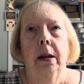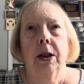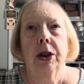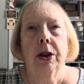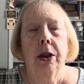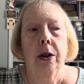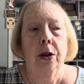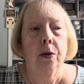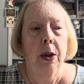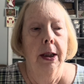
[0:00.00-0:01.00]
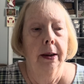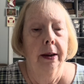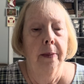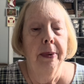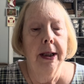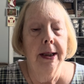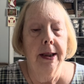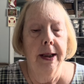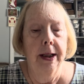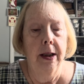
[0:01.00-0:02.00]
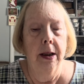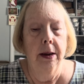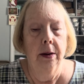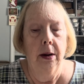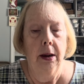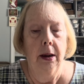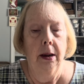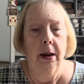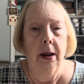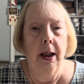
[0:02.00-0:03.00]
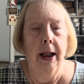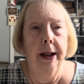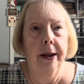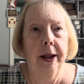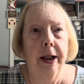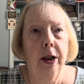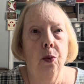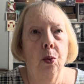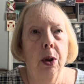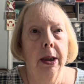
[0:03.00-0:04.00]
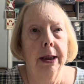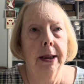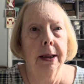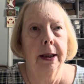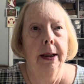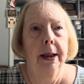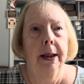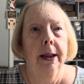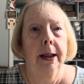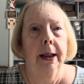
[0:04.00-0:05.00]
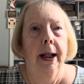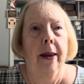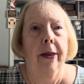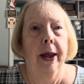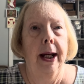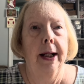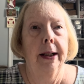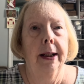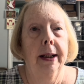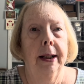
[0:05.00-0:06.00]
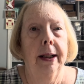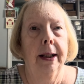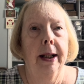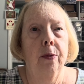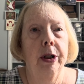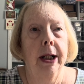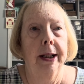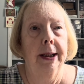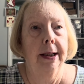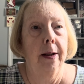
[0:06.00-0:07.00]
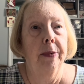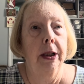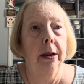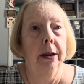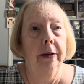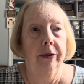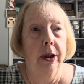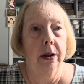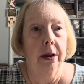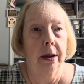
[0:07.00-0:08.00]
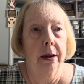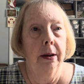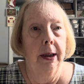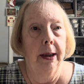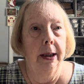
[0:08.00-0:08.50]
So the biggest thing, I think, was that they were not accepting gift cards at